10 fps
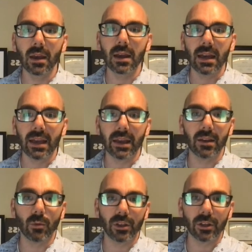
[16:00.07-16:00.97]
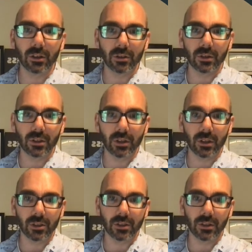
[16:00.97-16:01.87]
And what you can do is you
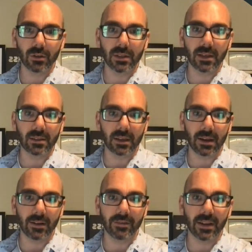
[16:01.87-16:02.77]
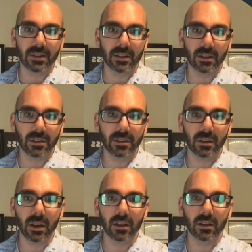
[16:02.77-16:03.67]
can just use this kind of as this,
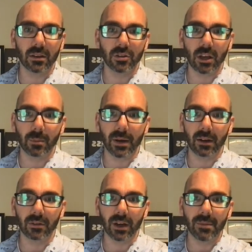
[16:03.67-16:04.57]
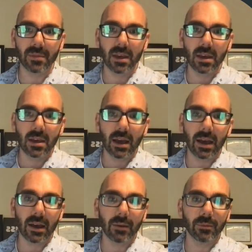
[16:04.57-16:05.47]
uh, this checkbox, right?
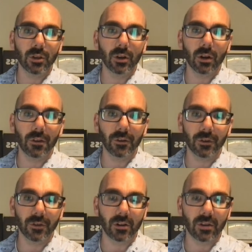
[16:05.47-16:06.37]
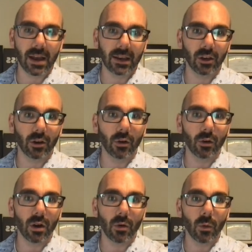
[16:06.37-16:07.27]
Um, you can also start tracking your
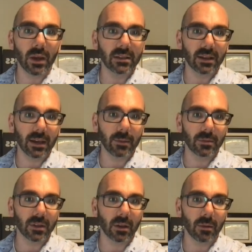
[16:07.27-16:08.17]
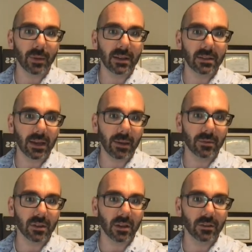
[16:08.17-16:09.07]
awake uh, times and then bedtimes,
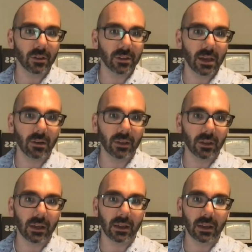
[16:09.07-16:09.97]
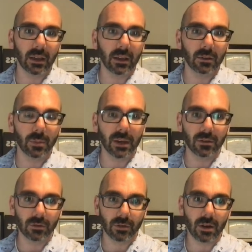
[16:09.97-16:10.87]
and then it starts calculating it
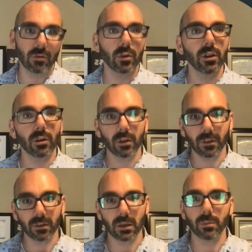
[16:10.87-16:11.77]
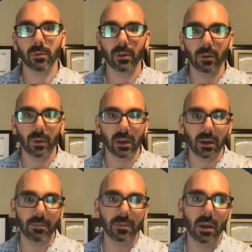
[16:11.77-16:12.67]
based around when you go to sleep and when you wake
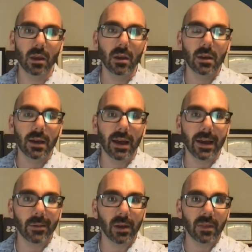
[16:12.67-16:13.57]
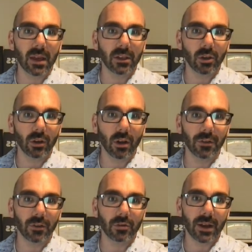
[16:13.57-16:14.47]
up. Um, and then you can
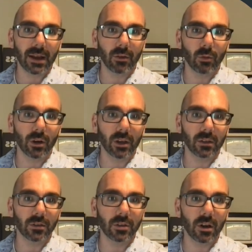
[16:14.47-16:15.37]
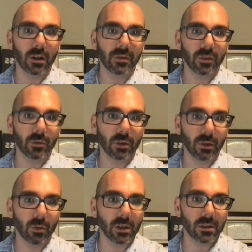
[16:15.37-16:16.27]
also track work and start if you really
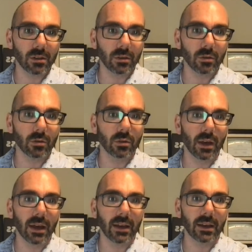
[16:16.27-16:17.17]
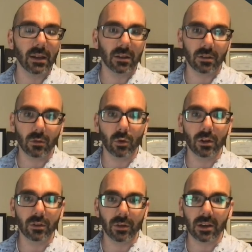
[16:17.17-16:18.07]
want to uh, get into
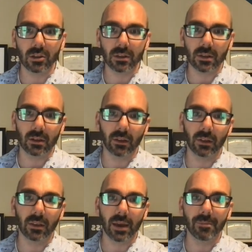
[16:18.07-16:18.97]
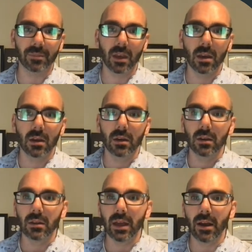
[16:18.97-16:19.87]
work durations and things like that.
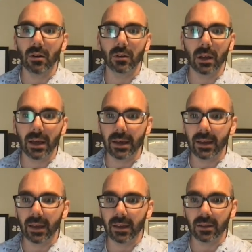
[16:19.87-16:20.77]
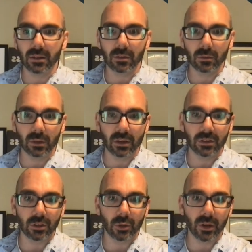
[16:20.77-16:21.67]
Now, uh, and as
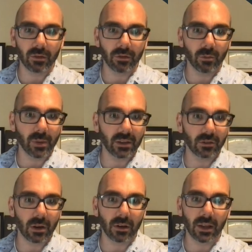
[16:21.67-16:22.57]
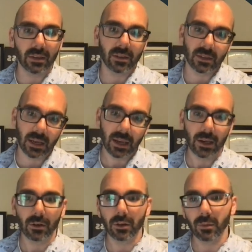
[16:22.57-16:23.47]
you do it based around like the
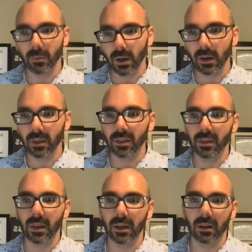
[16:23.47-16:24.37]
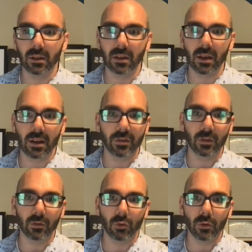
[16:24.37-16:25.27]
day or the month, then it kind of
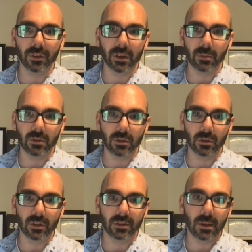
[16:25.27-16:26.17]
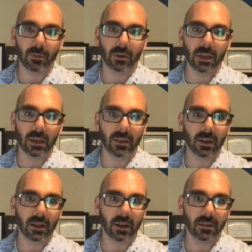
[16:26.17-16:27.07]
rolls up to a summary and then
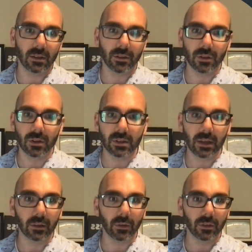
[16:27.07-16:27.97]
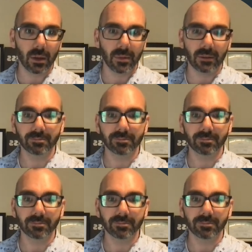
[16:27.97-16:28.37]
it kind of tells you exactly what's happening.